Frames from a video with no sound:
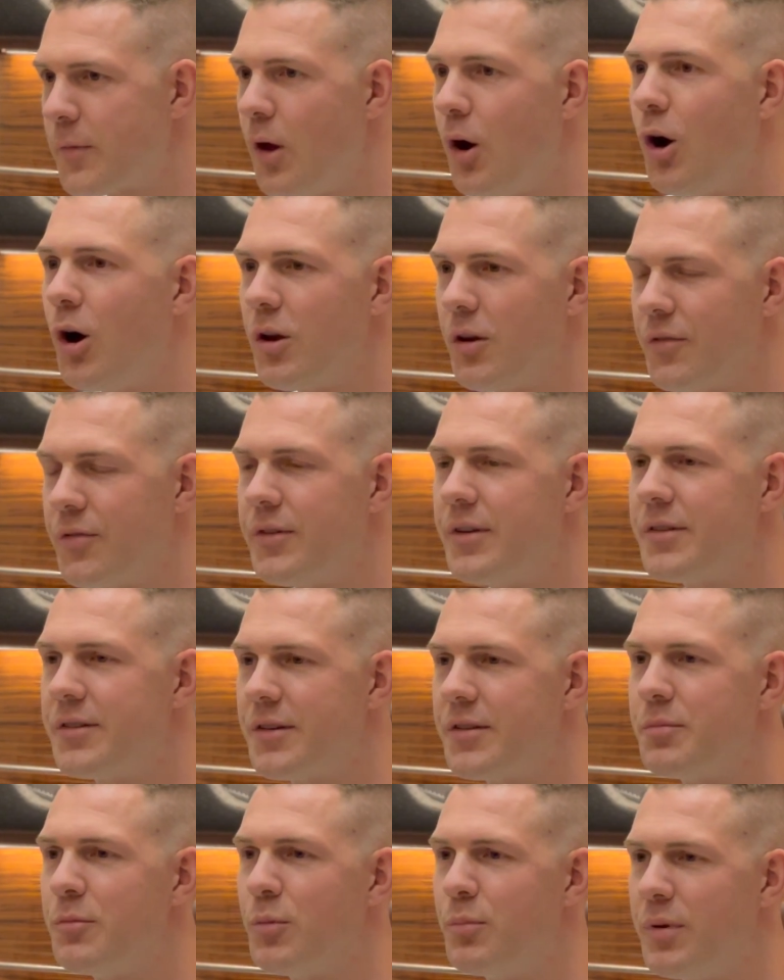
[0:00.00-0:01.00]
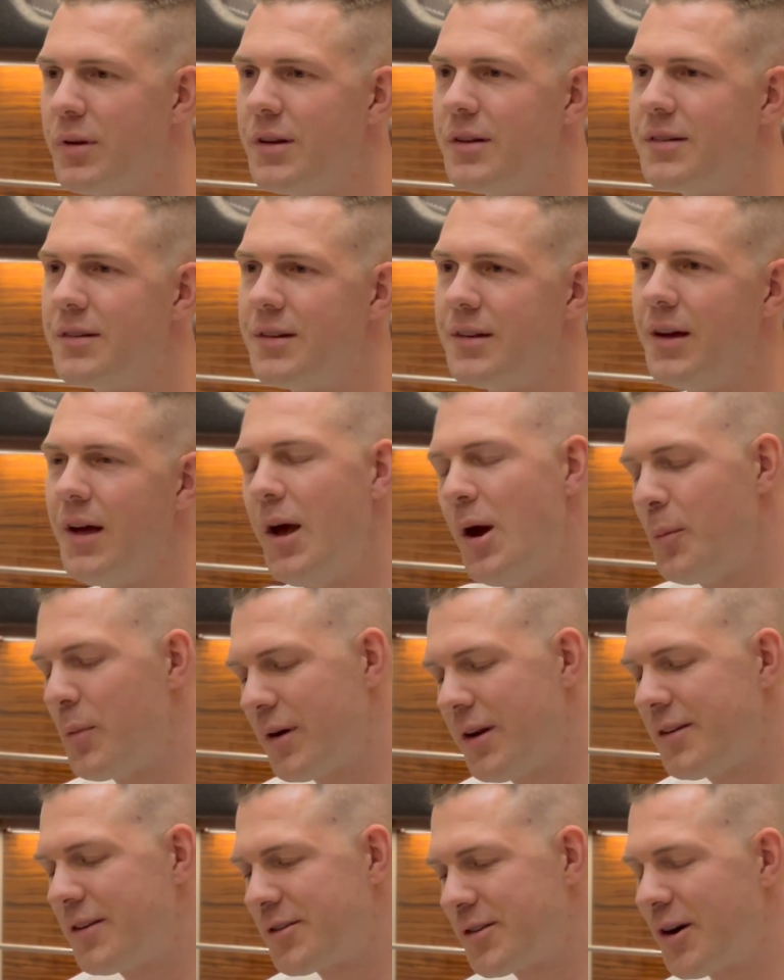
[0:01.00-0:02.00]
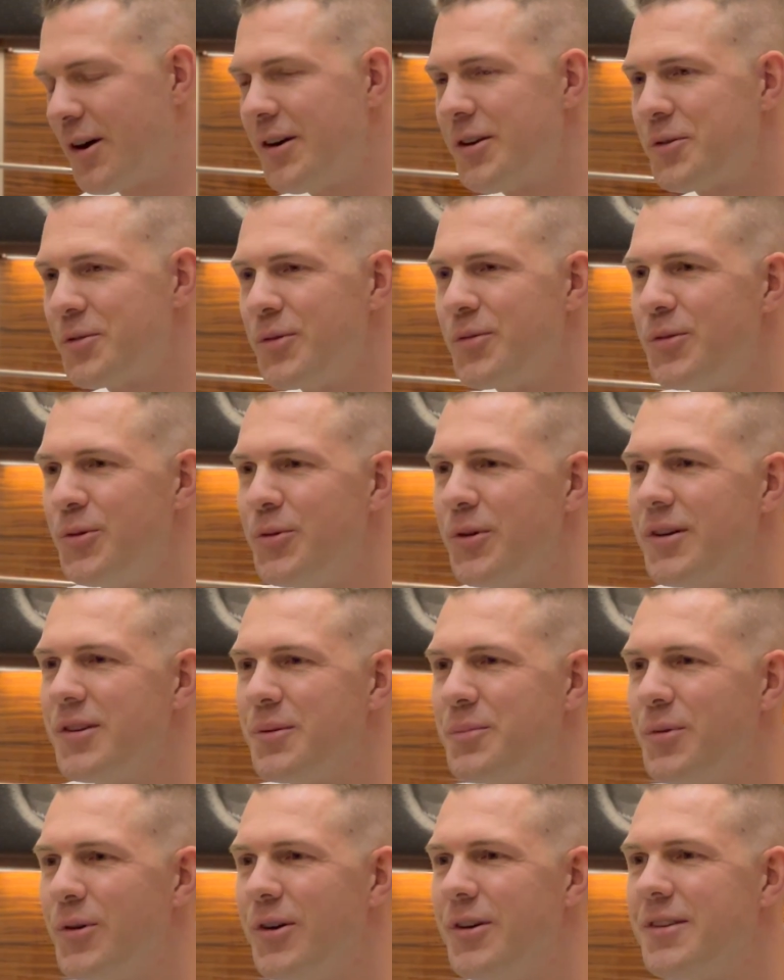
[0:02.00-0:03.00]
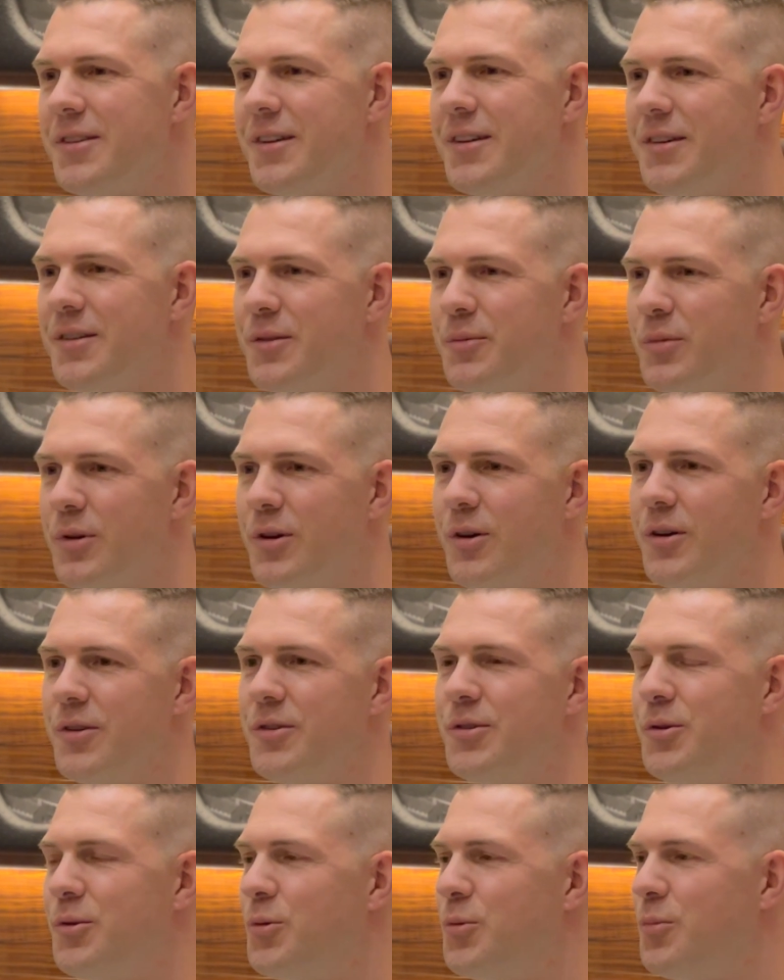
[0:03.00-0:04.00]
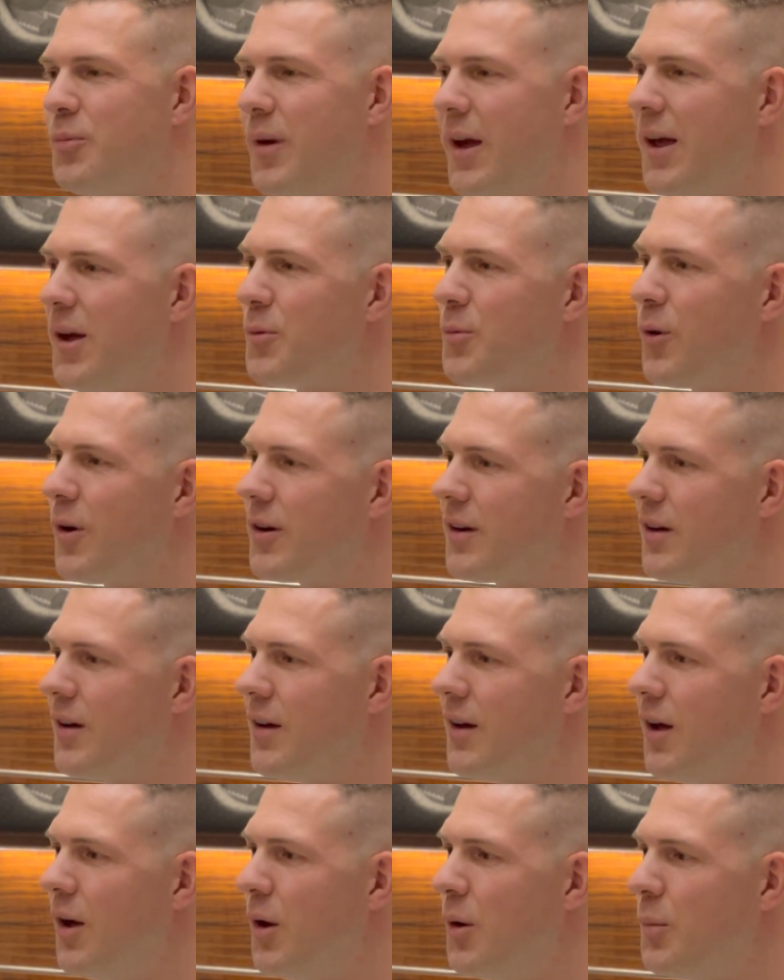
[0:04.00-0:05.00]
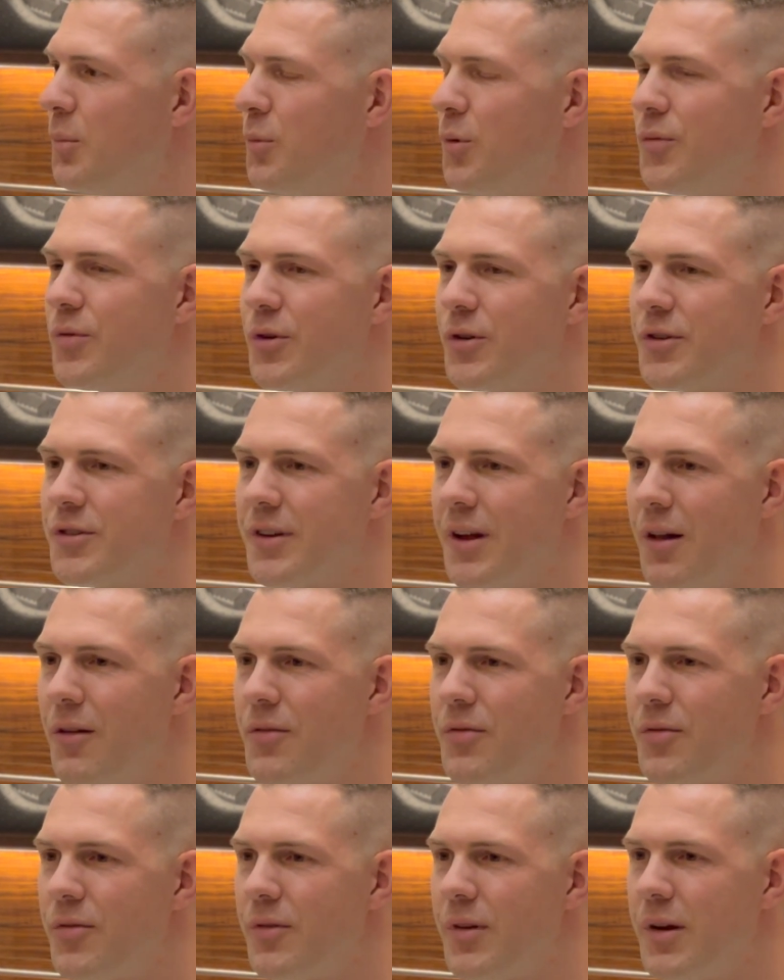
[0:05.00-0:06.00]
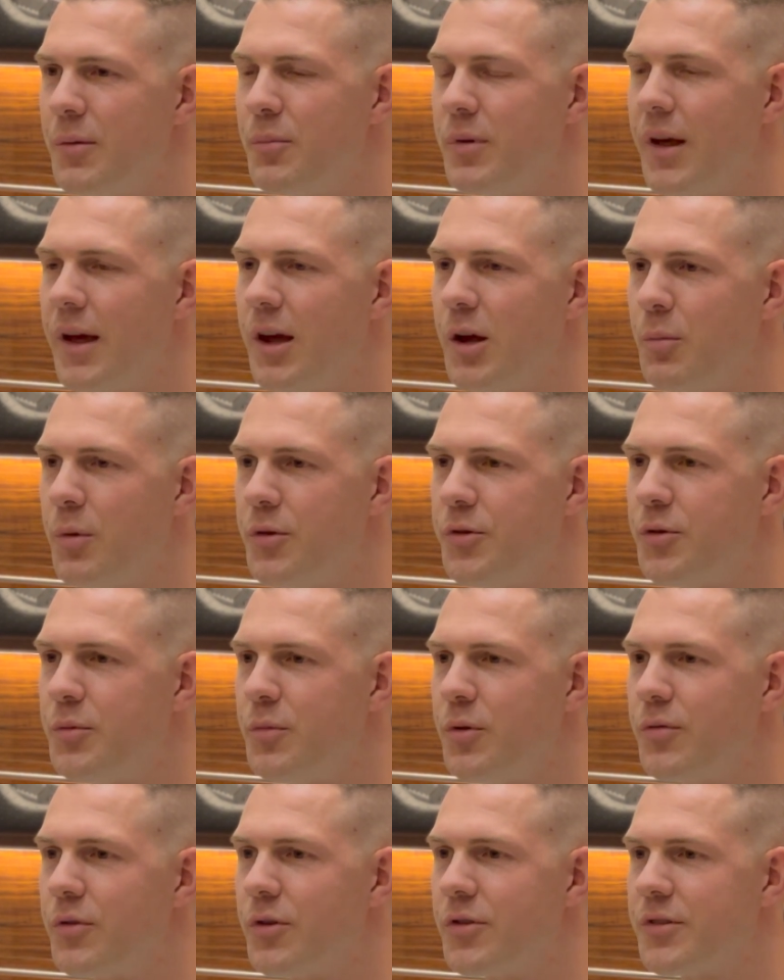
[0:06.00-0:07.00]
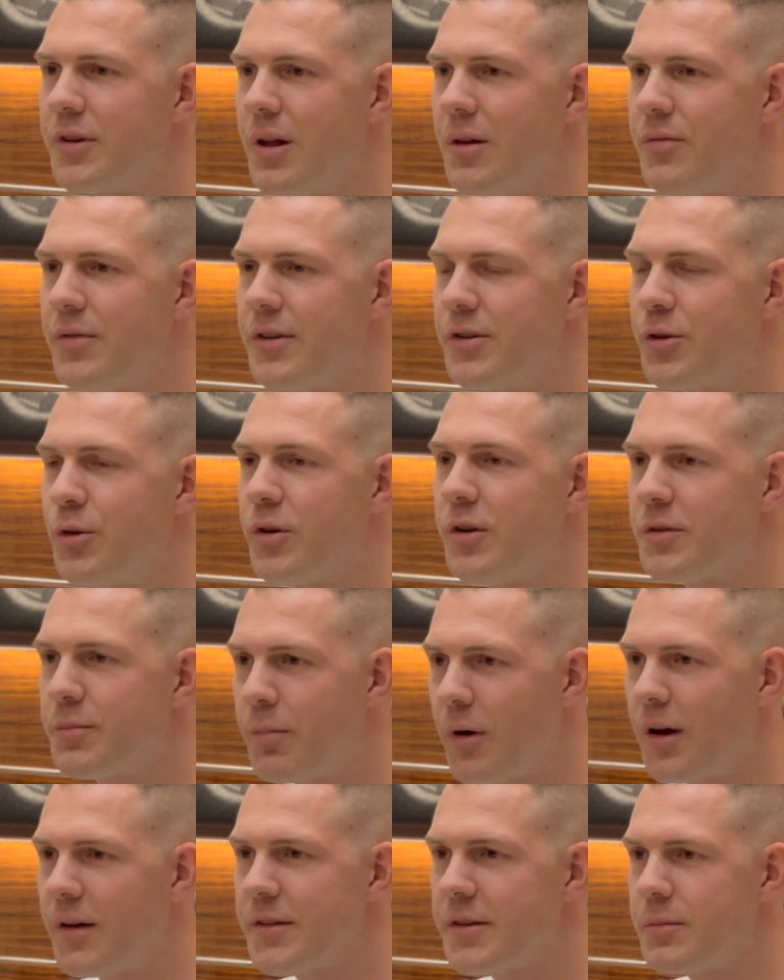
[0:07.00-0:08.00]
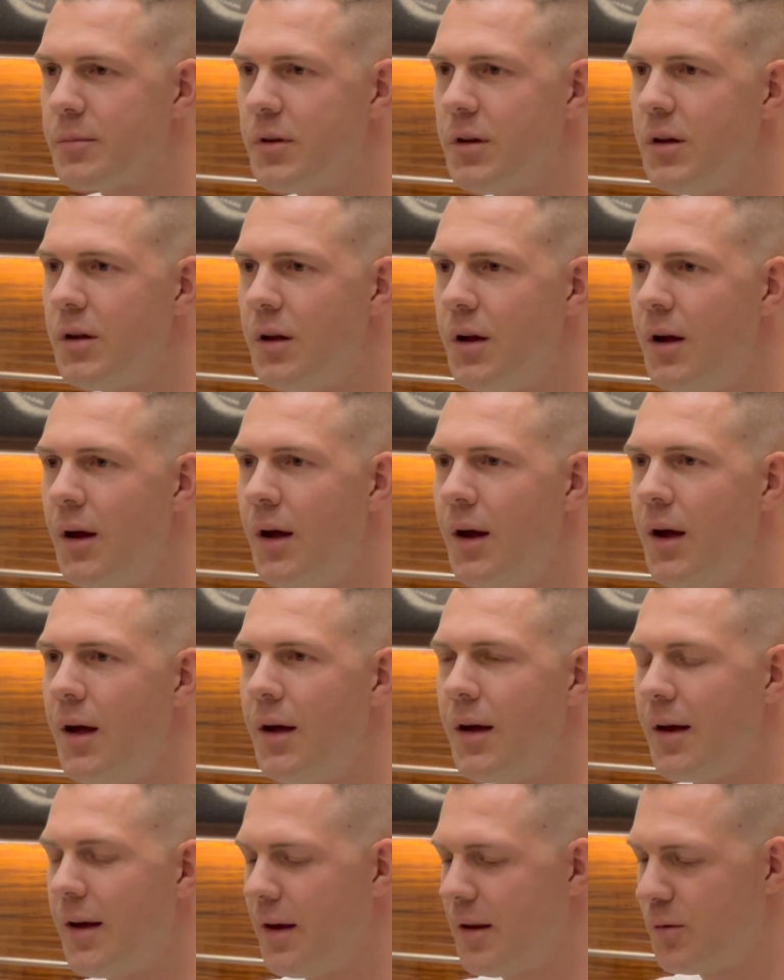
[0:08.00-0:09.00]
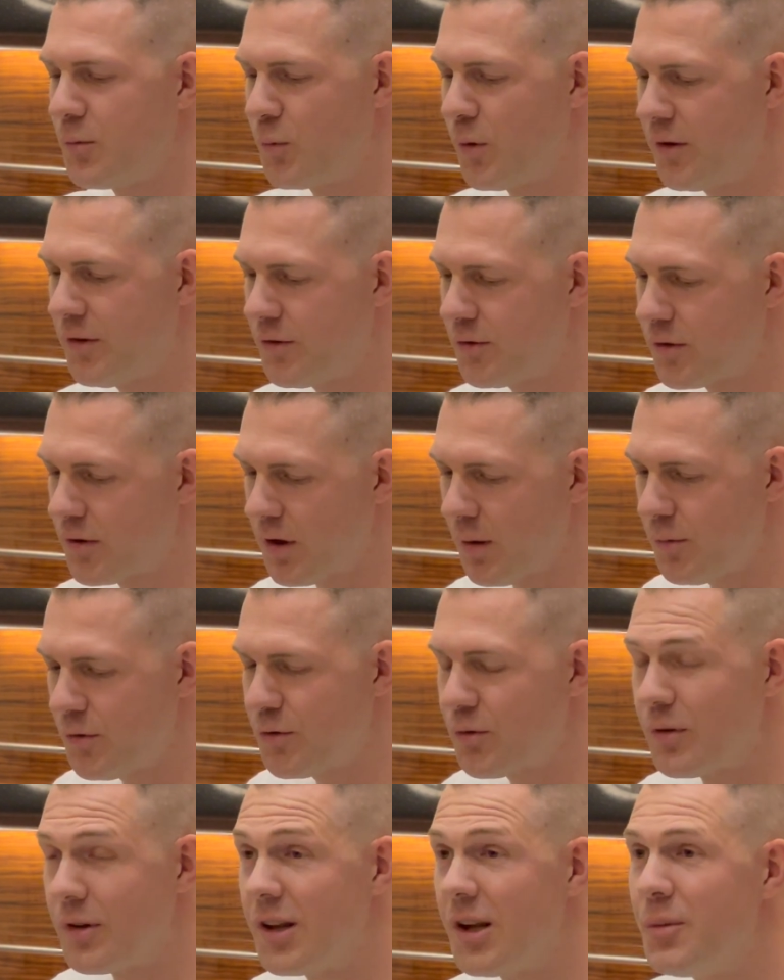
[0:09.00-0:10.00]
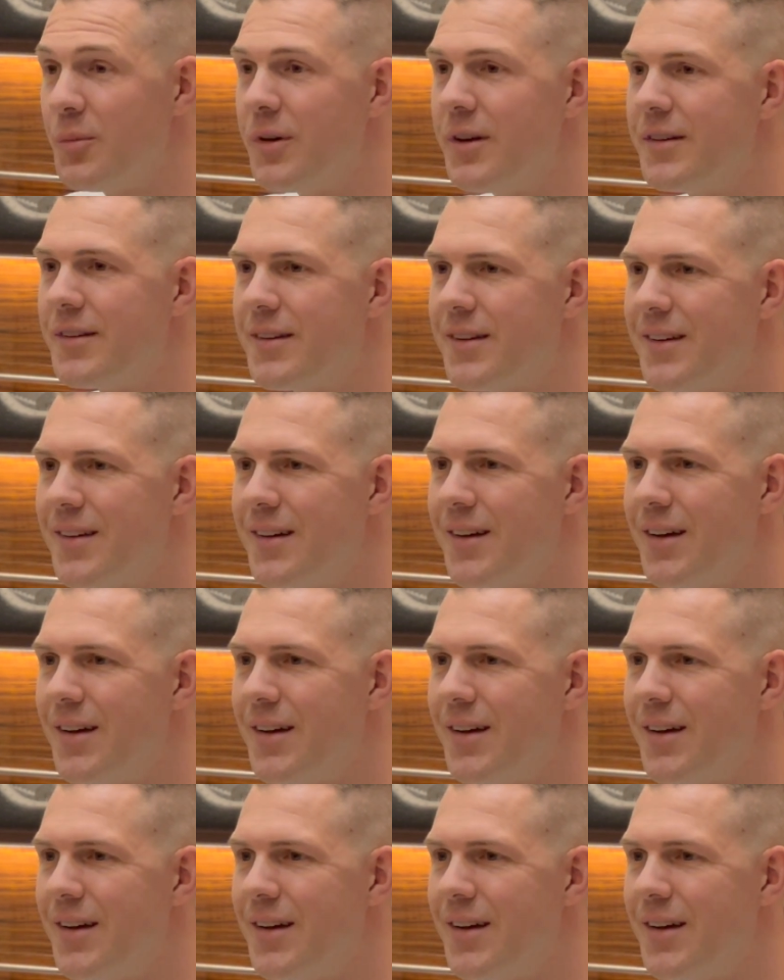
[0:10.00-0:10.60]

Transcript: All of this is mobility. But it starts with you as a person, because you may want to move yourself and be able to move yourself as good as possible. And once you come to a limit,